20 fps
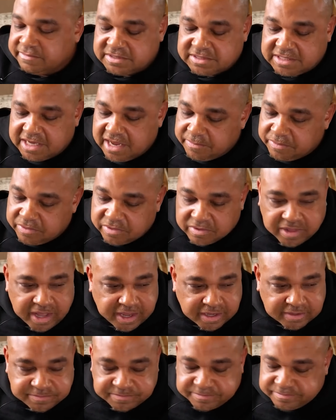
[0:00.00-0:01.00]
sampled
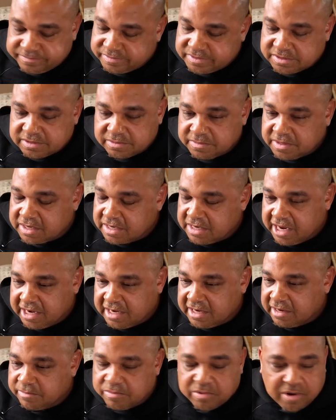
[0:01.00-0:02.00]
like some
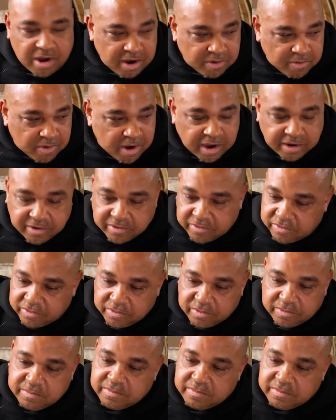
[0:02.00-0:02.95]
Canadian prog rock group